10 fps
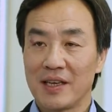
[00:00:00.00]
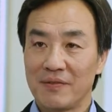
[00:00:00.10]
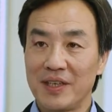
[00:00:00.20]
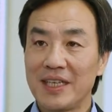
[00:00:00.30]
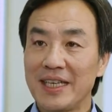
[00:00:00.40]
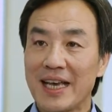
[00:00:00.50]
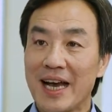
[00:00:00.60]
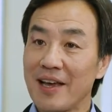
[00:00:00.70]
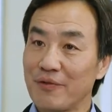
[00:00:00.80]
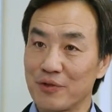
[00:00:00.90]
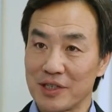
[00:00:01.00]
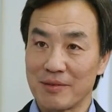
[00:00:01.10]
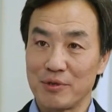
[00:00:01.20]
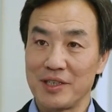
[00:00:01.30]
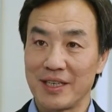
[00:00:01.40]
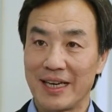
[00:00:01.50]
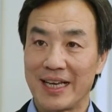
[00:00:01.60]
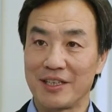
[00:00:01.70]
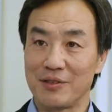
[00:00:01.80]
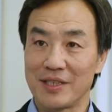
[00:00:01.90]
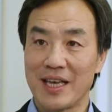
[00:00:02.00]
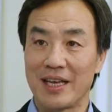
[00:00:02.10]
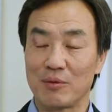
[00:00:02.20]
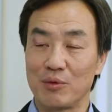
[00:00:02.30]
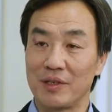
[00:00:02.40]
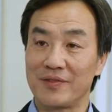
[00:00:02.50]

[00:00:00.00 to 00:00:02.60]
VDI, for some reason, like you said, we've